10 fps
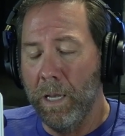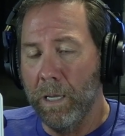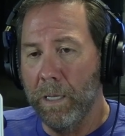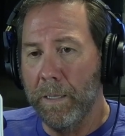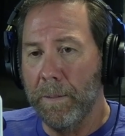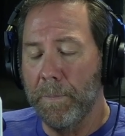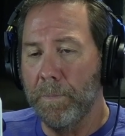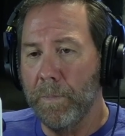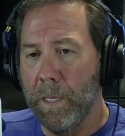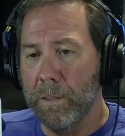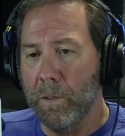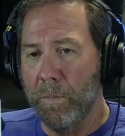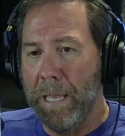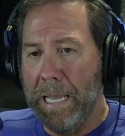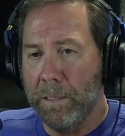And so
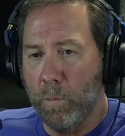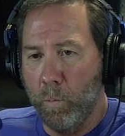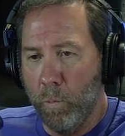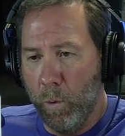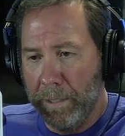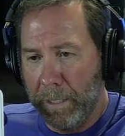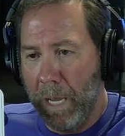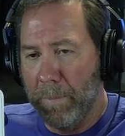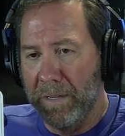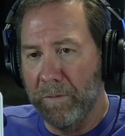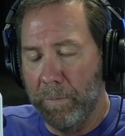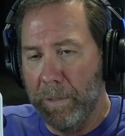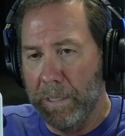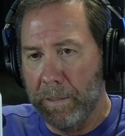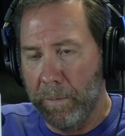that's what's coming from
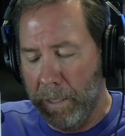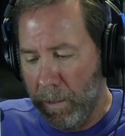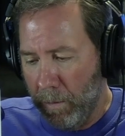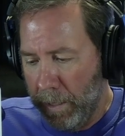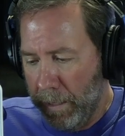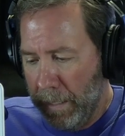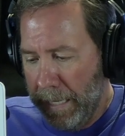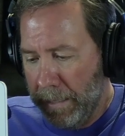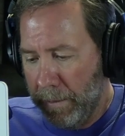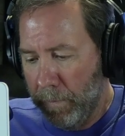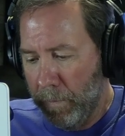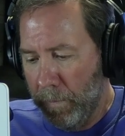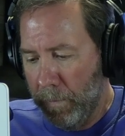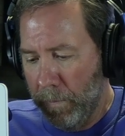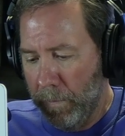this, and that's
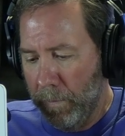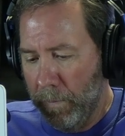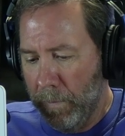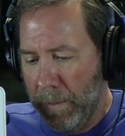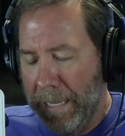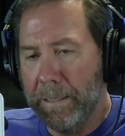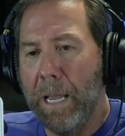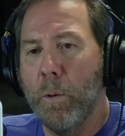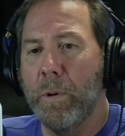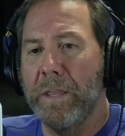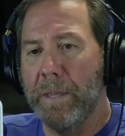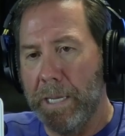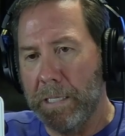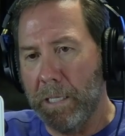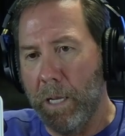how we
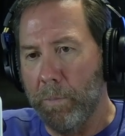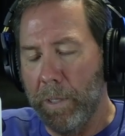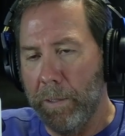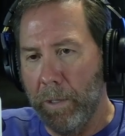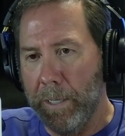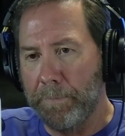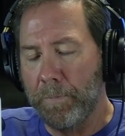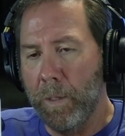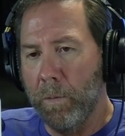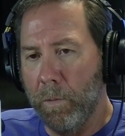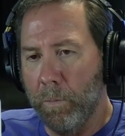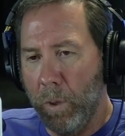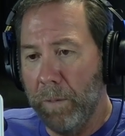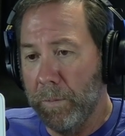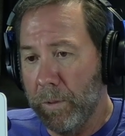think as a company, right? We're
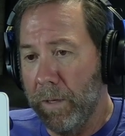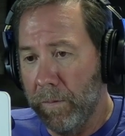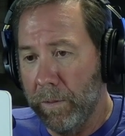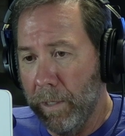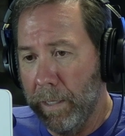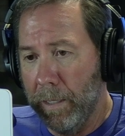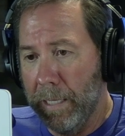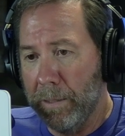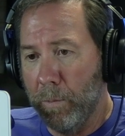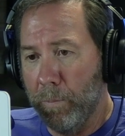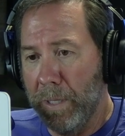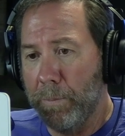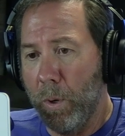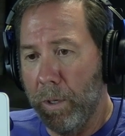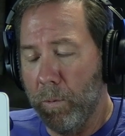problem solvers, right? And that's a big
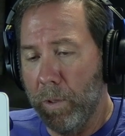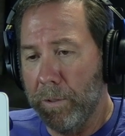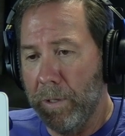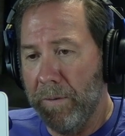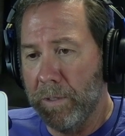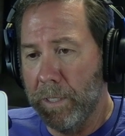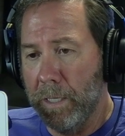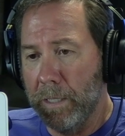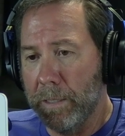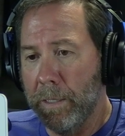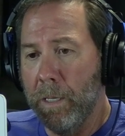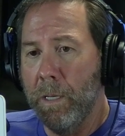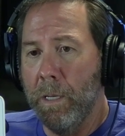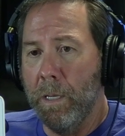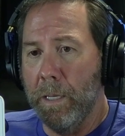part of what Travis does.
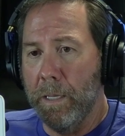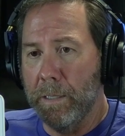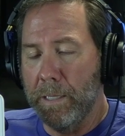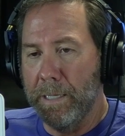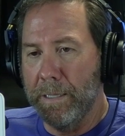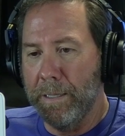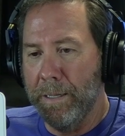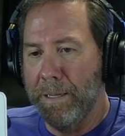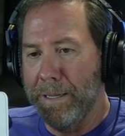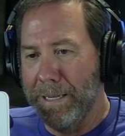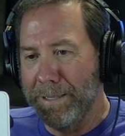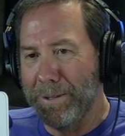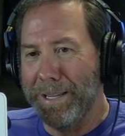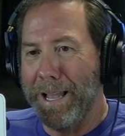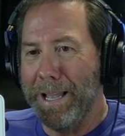Is he's
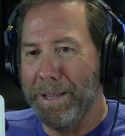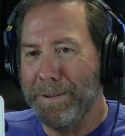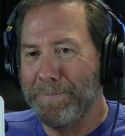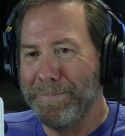the guy.